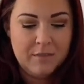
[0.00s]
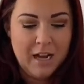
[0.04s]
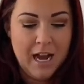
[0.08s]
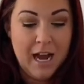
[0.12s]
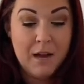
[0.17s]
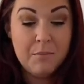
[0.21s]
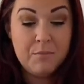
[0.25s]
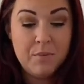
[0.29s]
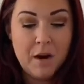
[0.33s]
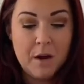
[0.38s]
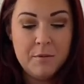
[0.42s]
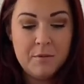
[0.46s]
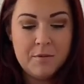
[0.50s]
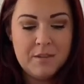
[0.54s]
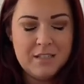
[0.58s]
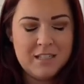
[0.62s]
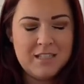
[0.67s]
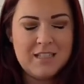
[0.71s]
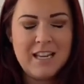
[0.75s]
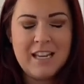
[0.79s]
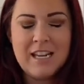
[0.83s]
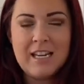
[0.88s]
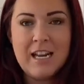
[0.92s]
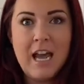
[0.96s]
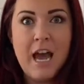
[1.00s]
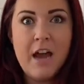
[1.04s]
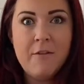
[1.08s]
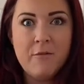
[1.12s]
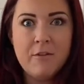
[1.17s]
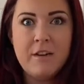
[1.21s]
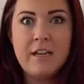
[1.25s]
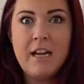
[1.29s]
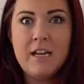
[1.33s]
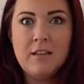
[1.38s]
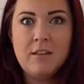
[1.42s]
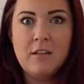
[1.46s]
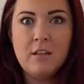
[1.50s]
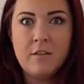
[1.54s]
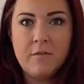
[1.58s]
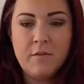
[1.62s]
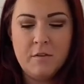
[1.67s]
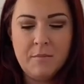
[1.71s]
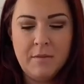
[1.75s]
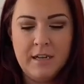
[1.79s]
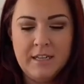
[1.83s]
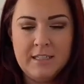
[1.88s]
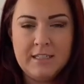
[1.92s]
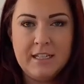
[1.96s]
I probably, this is like an everyday look
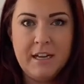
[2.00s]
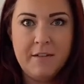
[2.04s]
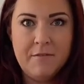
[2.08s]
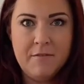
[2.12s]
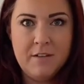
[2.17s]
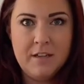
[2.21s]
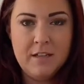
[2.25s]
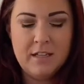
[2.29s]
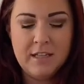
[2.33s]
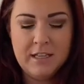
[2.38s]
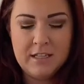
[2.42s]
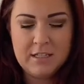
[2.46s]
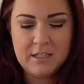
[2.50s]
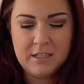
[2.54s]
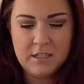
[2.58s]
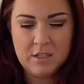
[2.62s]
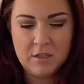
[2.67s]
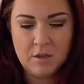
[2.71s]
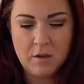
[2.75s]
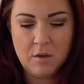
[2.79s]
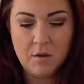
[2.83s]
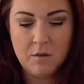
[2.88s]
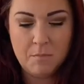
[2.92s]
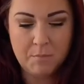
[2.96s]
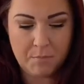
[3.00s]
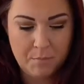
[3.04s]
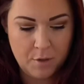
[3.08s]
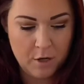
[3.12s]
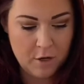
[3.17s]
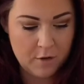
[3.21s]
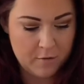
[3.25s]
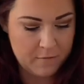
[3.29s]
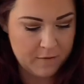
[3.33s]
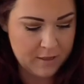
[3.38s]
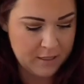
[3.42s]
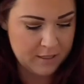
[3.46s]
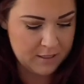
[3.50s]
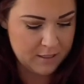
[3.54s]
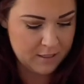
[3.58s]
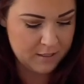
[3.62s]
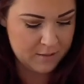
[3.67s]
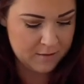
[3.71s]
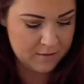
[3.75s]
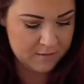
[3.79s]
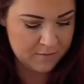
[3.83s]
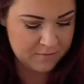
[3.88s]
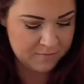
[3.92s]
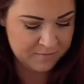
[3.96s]
for me. Definitely, this is perfect.
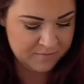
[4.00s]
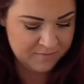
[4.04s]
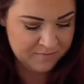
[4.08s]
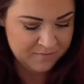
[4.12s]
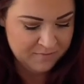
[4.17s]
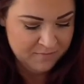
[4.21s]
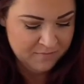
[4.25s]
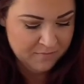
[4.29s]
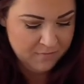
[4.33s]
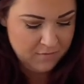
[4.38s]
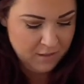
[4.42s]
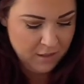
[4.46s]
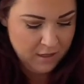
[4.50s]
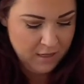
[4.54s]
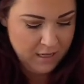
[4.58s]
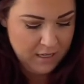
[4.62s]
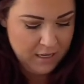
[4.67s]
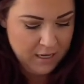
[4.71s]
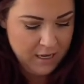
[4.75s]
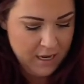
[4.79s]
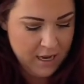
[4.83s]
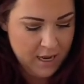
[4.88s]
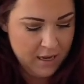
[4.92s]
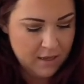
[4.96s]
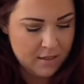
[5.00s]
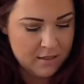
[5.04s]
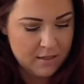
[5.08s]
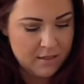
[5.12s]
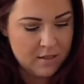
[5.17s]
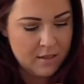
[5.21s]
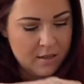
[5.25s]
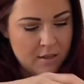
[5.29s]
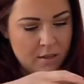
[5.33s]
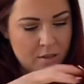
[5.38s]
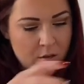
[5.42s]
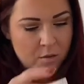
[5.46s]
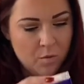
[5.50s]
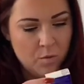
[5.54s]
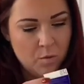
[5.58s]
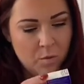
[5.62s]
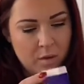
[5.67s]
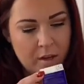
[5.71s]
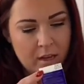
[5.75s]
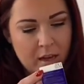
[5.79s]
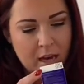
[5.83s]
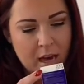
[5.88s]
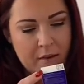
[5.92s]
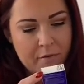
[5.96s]
Right, next,
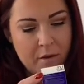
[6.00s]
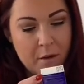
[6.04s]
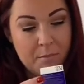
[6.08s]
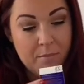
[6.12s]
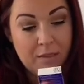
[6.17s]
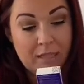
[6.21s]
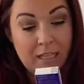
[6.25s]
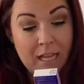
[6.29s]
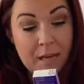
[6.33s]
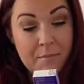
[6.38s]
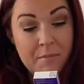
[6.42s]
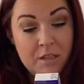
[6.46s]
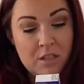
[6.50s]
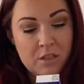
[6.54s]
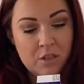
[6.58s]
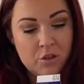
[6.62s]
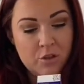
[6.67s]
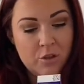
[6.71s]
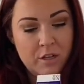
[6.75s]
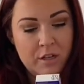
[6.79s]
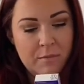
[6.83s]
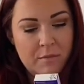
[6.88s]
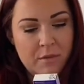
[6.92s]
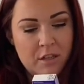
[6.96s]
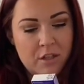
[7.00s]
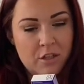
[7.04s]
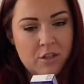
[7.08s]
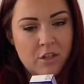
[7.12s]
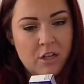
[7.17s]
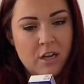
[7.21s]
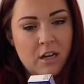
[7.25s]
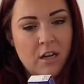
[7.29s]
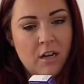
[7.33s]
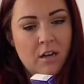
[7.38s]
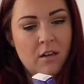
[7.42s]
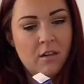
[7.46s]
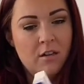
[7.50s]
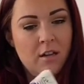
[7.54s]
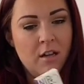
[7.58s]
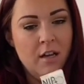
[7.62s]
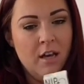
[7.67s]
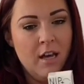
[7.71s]
we have a blemish treatment gel.